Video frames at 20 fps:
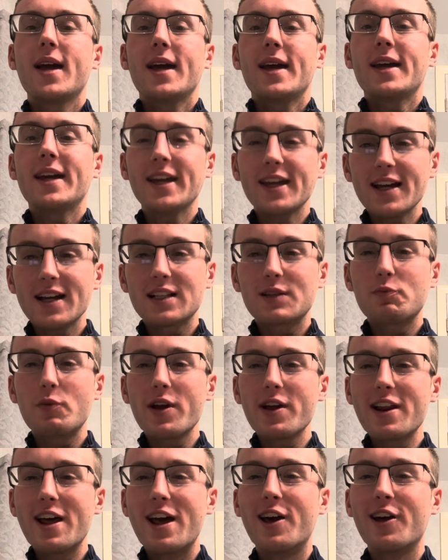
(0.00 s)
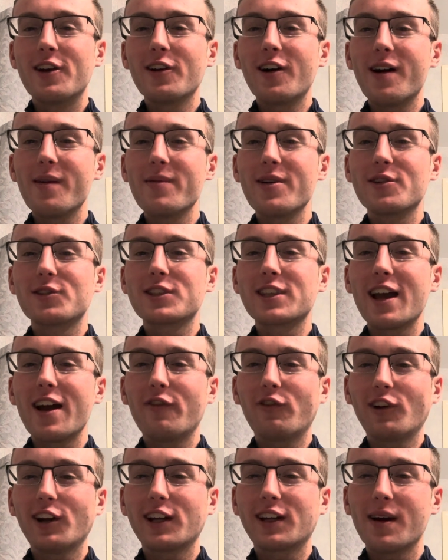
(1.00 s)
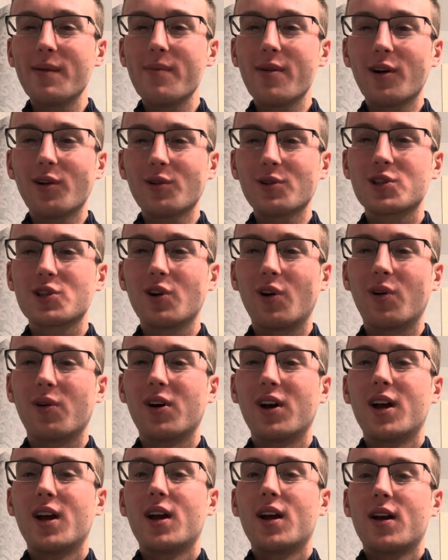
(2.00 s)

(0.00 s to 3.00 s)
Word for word: he has been in almost every commercial.